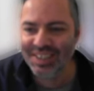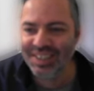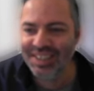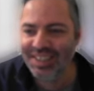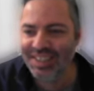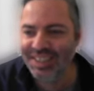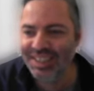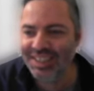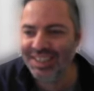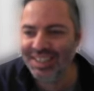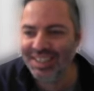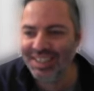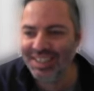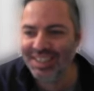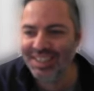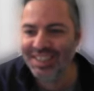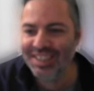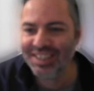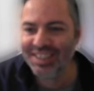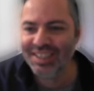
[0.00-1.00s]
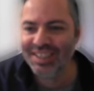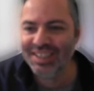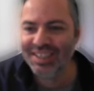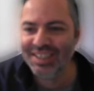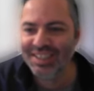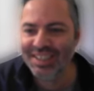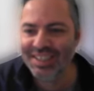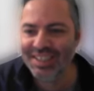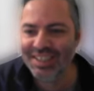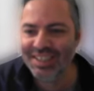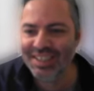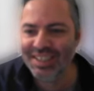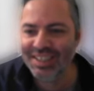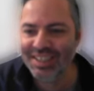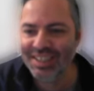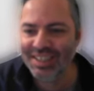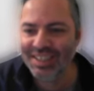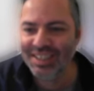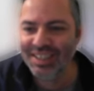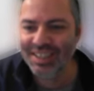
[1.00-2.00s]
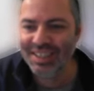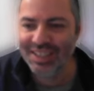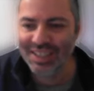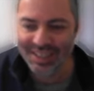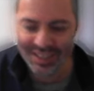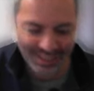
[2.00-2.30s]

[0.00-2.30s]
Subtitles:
No one is speaking in this clip.